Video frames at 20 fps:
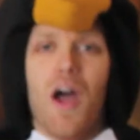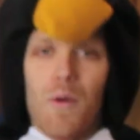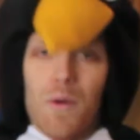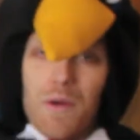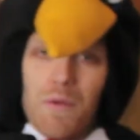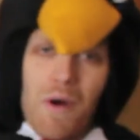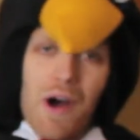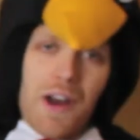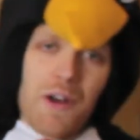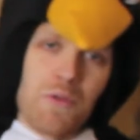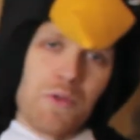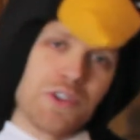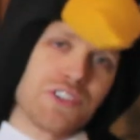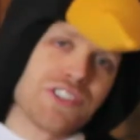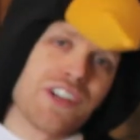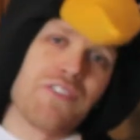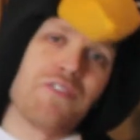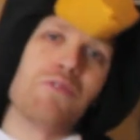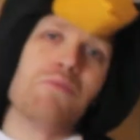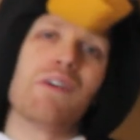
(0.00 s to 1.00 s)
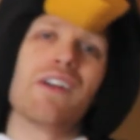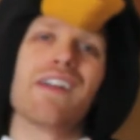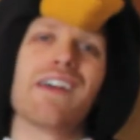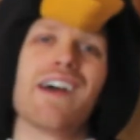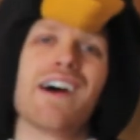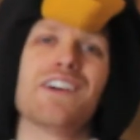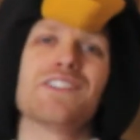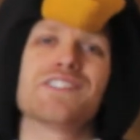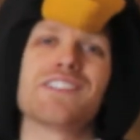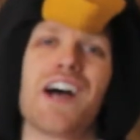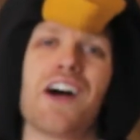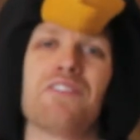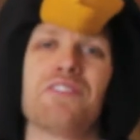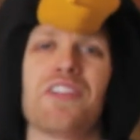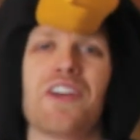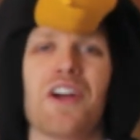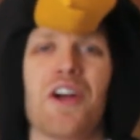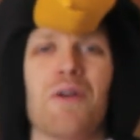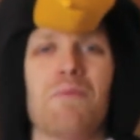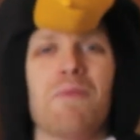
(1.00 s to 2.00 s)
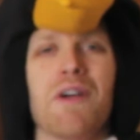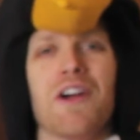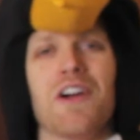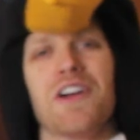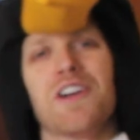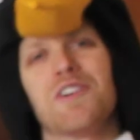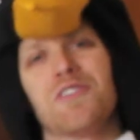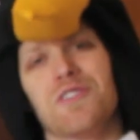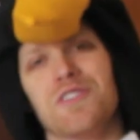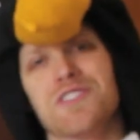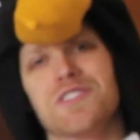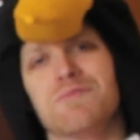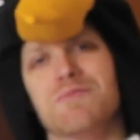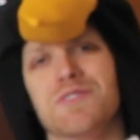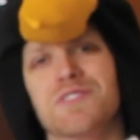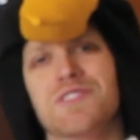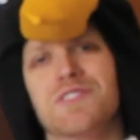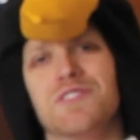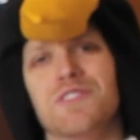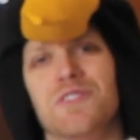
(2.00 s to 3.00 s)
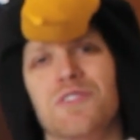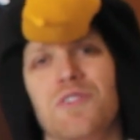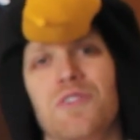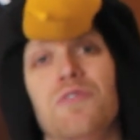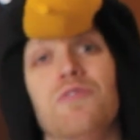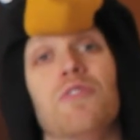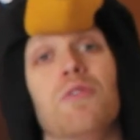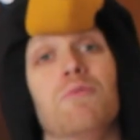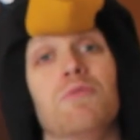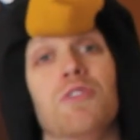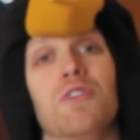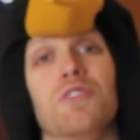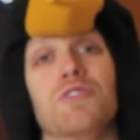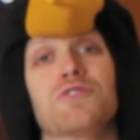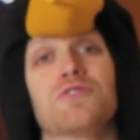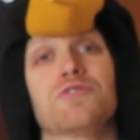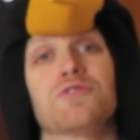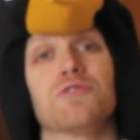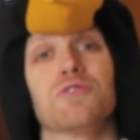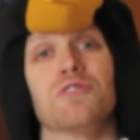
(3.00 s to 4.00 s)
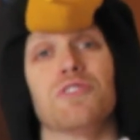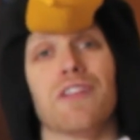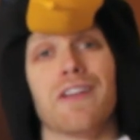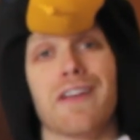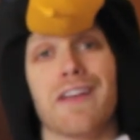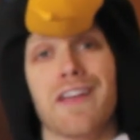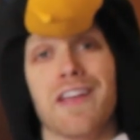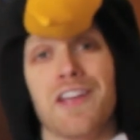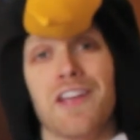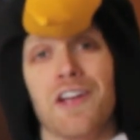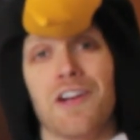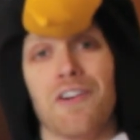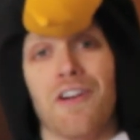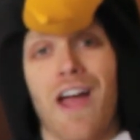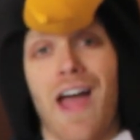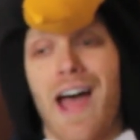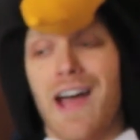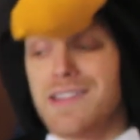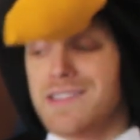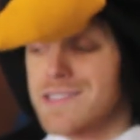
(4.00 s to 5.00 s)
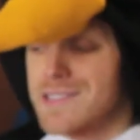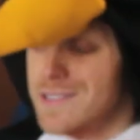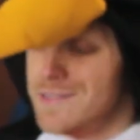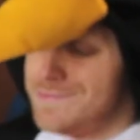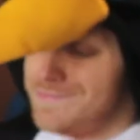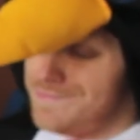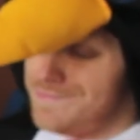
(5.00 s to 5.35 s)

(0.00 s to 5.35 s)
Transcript: We want to wish everybody else out there a Merry Christmas too. From yours truly, here at...